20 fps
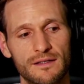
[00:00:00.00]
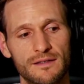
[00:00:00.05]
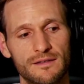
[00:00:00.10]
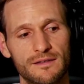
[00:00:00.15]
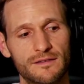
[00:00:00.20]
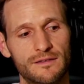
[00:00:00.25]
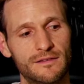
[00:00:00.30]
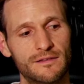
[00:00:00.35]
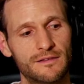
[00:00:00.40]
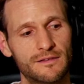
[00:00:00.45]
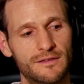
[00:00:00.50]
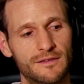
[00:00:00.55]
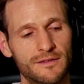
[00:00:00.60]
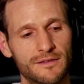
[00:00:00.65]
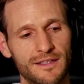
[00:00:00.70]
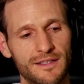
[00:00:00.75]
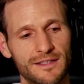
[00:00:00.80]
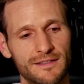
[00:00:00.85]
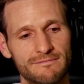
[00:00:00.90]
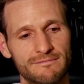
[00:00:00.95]
Oh,
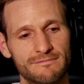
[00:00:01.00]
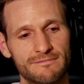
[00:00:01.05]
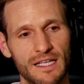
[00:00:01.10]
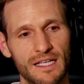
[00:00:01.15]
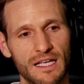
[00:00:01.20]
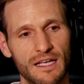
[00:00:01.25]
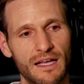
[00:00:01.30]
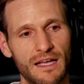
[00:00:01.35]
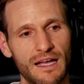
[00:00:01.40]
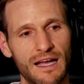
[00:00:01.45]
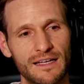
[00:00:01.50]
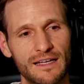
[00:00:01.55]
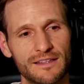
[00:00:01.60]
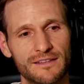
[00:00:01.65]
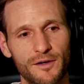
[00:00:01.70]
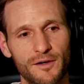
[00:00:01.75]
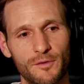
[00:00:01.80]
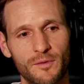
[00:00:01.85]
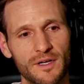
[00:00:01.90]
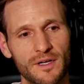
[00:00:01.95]
okay. I
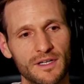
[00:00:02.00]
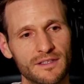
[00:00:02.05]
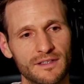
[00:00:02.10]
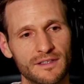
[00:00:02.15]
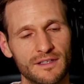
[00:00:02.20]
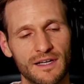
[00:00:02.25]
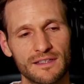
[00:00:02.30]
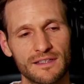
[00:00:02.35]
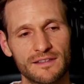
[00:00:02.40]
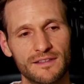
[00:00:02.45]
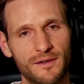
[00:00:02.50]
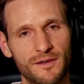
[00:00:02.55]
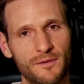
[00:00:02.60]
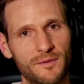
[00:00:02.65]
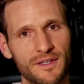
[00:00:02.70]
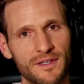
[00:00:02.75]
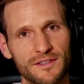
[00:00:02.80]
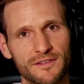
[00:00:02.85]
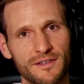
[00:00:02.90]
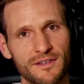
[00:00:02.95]
don't want
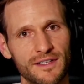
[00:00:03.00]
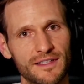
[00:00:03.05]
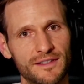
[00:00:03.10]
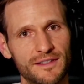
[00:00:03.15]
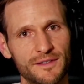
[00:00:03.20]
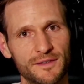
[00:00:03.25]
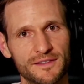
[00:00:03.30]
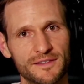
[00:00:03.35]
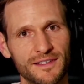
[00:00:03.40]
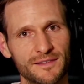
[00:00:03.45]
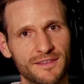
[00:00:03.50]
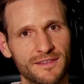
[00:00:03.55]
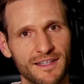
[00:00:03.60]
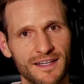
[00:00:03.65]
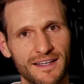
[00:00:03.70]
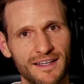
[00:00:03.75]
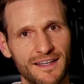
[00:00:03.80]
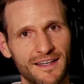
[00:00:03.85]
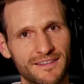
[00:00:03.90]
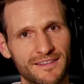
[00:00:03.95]
to try and do something
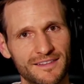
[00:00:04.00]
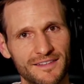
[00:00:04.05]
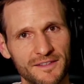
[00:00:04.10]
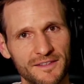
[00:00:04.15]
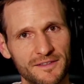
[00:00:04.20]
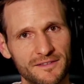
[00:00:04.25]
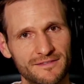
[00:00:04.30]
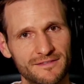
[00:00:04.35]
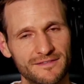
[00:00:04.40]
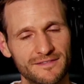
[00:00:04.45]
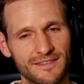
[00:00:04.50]
I can't do.